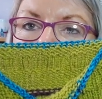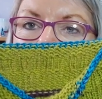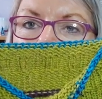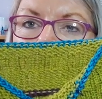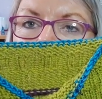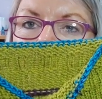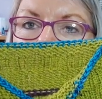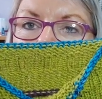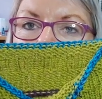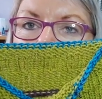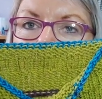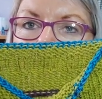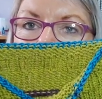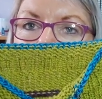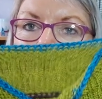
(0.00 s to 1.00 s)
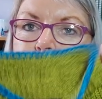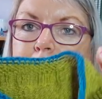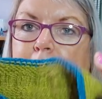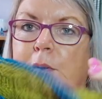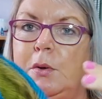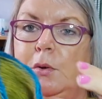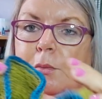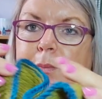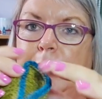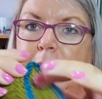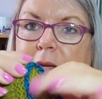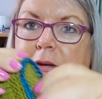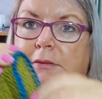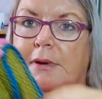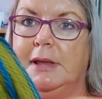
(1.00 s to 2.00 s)
and then the blue
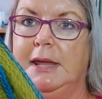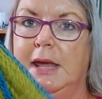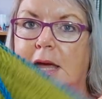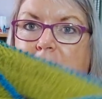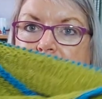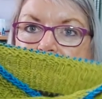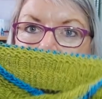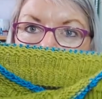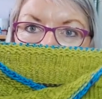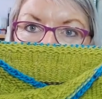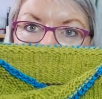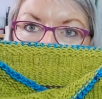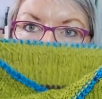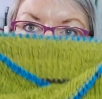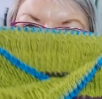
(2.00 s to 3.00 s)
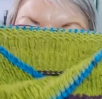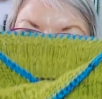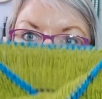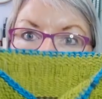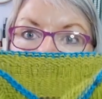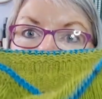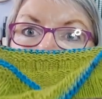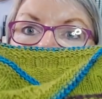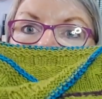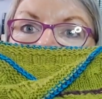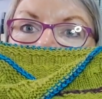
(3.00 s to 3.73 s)
bit around the edge is the cast off.